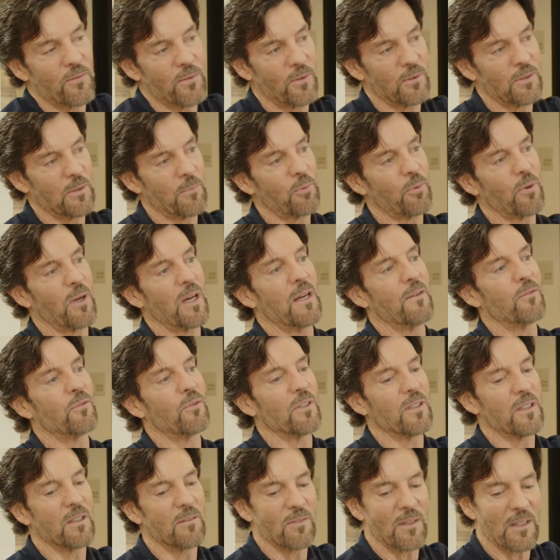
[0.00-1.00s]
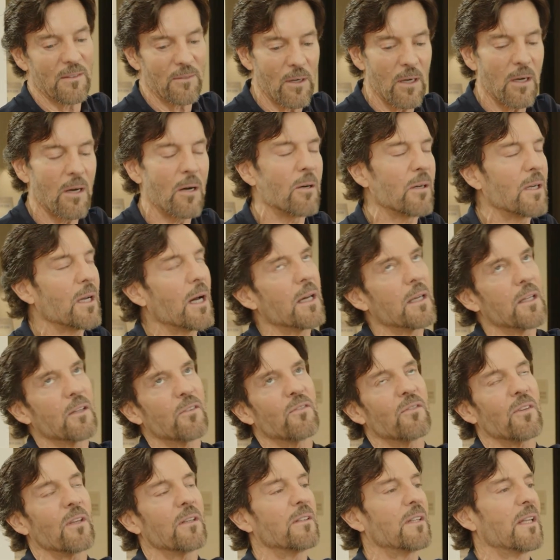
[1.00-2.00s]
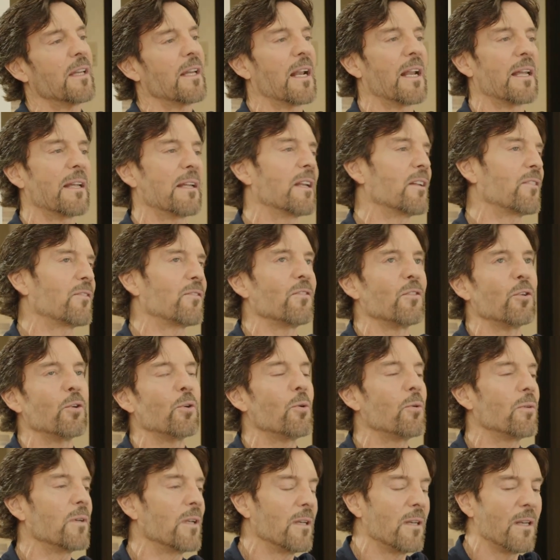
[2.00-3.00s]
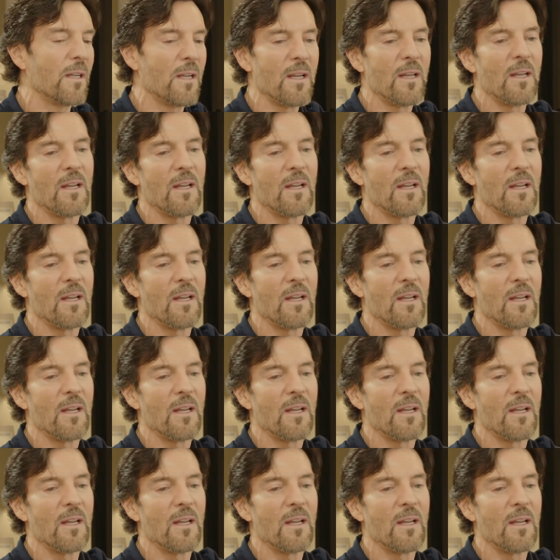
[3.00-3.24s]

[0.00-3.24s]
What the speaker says: feel deprived. So you can be like, oh God, it's Sunday and it's noon and